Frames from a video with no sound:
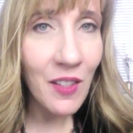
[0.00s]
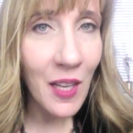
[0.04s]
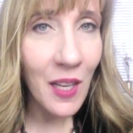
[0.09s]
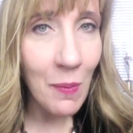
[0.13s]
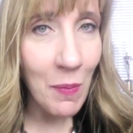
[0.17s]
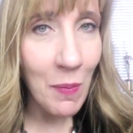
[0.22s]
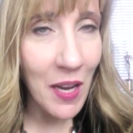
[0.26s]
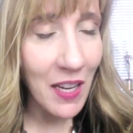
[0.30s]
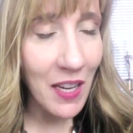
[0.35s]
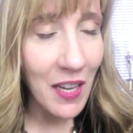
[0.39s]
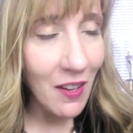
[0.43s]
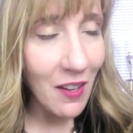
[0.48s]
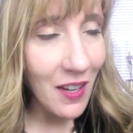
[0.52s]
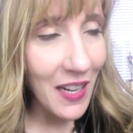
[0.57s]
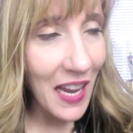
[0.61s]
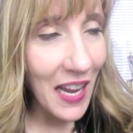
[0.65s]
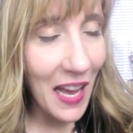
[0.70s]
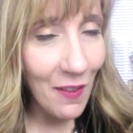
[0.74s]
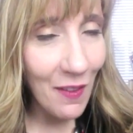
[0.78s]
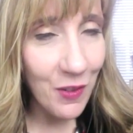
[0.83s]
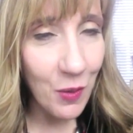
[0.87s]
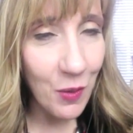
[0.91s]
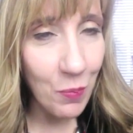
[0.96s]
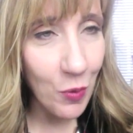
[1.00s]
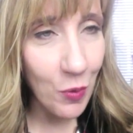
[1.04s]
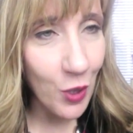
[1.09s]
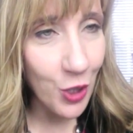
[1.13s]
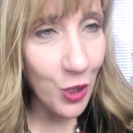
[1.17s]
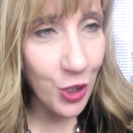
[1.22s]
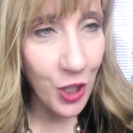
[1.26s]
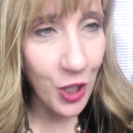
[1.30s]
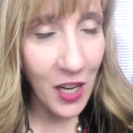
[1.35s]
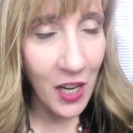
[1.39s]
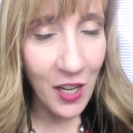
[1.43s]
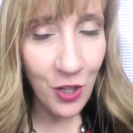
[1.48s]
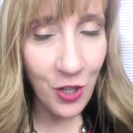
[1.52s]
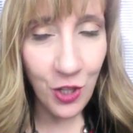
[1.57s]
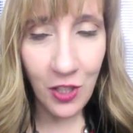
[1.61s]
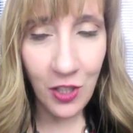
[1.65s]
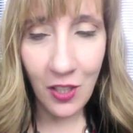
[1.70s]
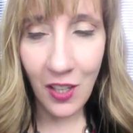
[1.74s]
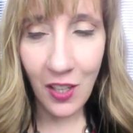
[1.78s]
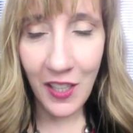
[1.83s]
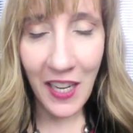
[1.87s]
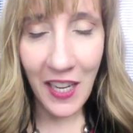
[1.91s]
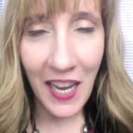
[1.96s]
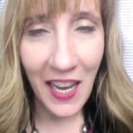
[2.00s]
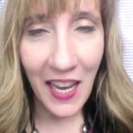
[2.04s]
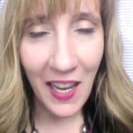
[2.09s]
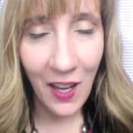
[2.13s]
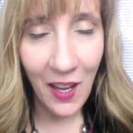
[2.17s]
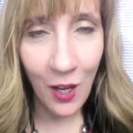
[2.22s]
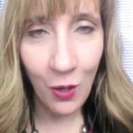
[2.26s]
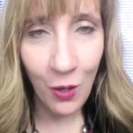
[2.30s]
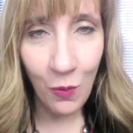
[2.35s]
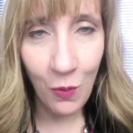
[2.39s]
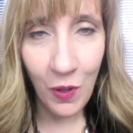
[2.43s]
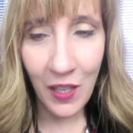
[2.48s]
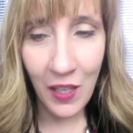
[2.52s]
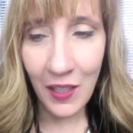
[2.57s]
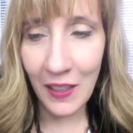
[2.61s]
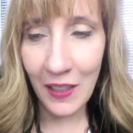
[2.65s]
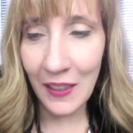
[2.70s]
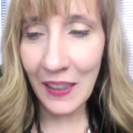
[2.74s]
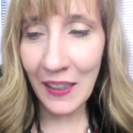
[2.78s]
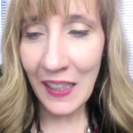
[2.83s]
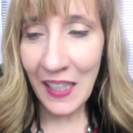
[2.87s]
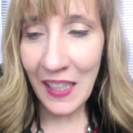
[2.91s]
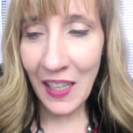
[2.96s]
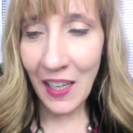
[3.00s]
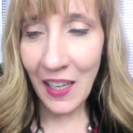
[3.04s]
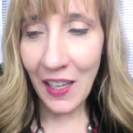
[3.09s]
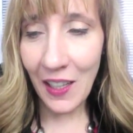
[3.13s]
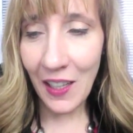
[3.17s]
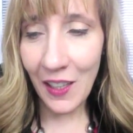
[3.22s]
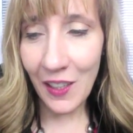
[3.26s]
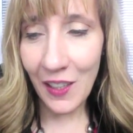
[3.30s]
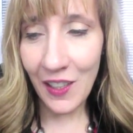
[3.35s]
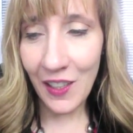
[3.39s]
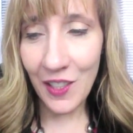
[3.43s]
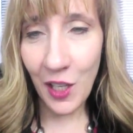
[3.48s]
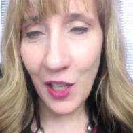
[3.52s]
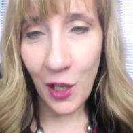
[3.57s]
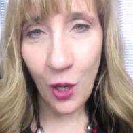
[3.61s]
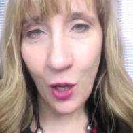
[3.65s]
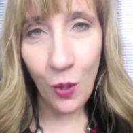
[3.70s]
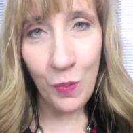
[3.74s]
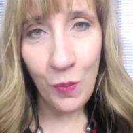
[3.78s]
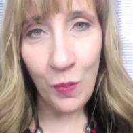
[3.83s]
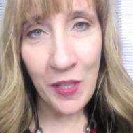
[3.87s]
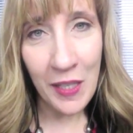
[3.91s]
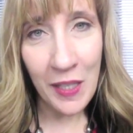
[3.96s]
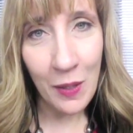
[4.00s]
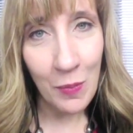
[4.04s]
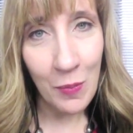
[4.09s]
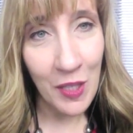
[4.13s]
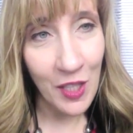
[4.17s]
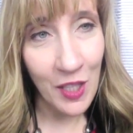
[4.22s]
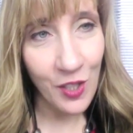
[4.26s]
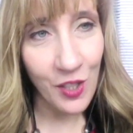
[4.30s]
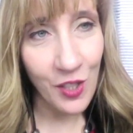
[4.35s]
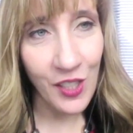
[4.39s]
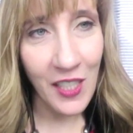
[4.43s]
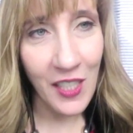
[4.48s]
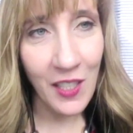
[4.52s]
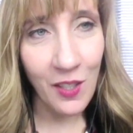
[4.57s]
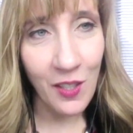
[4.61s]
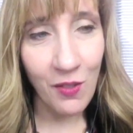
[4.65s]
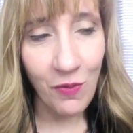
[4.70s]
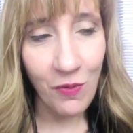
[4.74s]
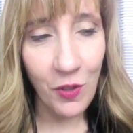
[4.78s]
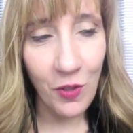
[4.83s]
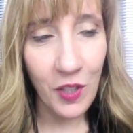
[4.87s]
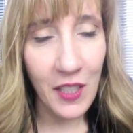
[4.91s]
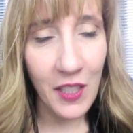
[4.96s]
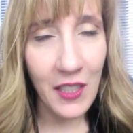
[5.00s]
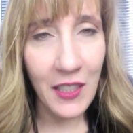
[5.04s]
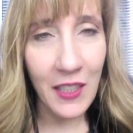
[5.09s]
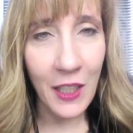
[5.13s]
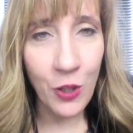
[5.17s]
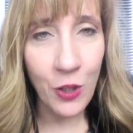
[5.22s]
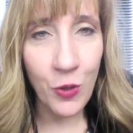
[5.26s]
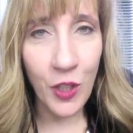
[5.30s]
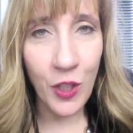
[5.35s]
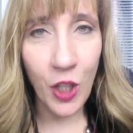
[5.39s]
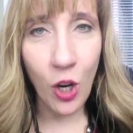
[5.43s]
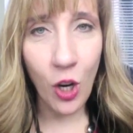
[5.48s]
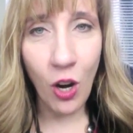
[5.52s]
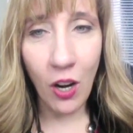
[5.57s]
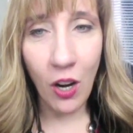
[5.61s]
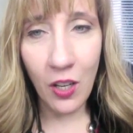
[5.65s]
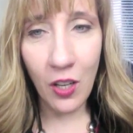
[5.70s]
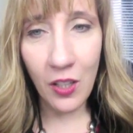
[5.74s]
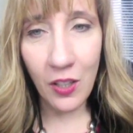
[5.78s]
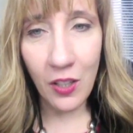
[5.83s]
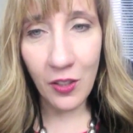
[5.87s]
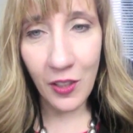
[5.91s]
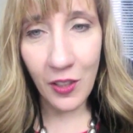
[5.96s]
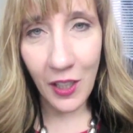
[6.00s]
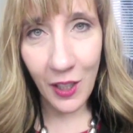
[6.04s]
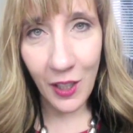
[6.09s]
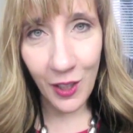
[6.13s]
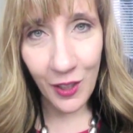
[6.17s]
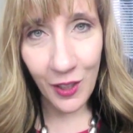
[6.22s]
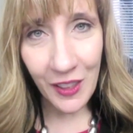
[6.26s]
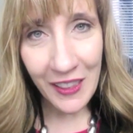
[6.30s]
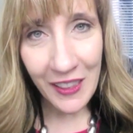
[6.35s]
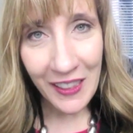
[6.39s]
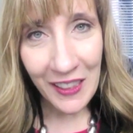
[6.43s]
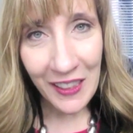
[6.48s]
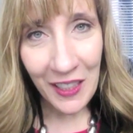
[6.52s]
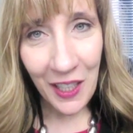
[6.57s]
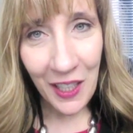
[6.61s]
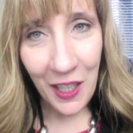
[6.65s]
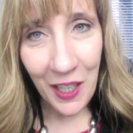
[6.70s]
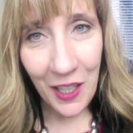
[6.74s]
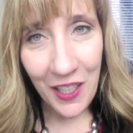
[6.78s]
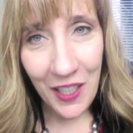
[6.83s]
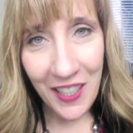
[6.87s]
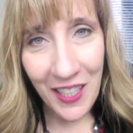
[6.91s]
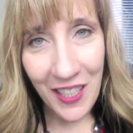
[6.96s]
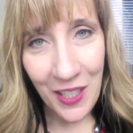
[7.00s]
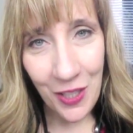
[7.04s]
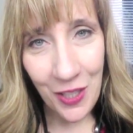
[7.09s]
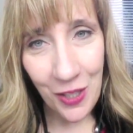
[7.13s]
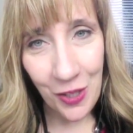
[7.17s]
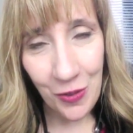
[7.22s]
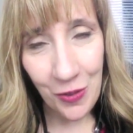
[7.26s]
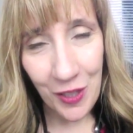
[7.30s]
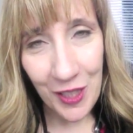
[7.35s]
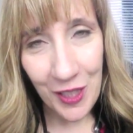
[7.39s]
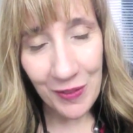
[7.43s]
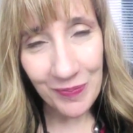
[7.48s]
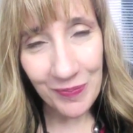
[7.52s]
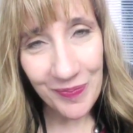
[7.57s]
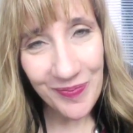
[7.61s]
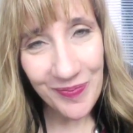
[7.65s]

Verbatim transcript: they may not have an appreciation on how uh, uh niobium is needed for the electric car uh, uh, industry.